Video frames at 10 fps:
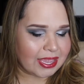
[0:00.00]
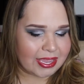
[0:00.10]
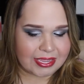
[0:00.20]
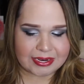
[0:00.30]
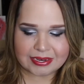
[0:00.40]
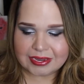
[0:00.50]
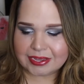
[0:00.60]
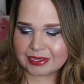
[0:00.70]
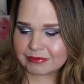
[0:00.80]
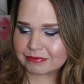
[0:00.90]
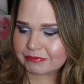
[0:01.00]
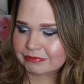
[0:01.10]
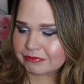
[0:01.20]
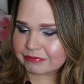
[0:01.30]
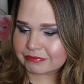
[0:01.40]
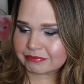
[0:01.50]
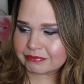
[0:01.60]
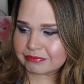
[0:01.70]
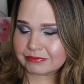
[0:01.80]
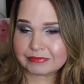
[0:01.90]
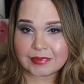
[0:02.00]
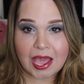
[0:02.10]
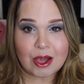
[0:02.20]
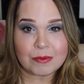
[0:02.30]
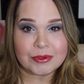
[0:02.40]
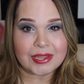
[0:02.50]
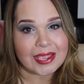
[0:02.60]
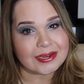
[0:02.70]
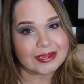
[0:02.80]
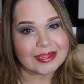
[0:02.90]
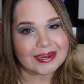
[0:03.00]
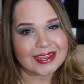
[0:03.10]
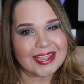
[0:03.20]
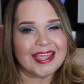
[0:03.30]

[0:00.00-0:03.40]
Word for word: and um, i hope you liked it